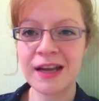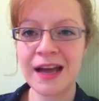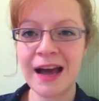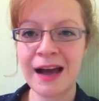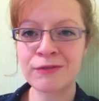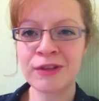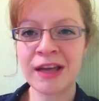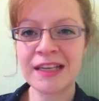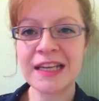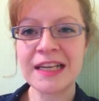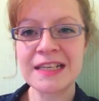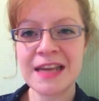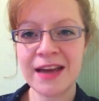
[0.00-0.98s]
Have that
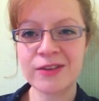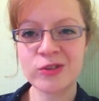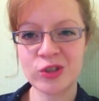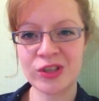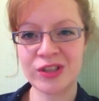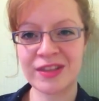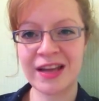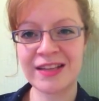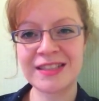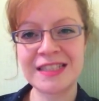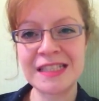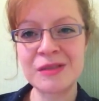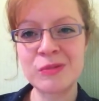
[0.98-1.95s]
connection, that
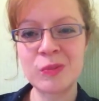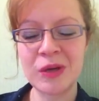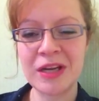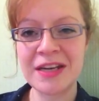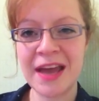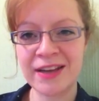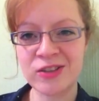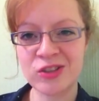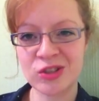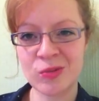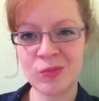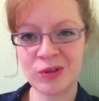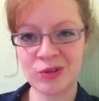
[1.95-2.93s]
deep
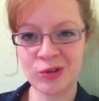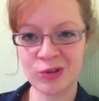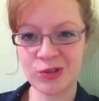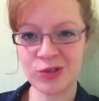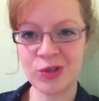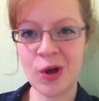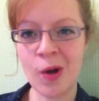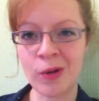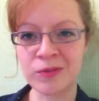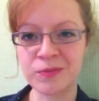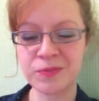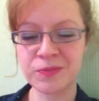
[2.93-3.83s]
connection with your soul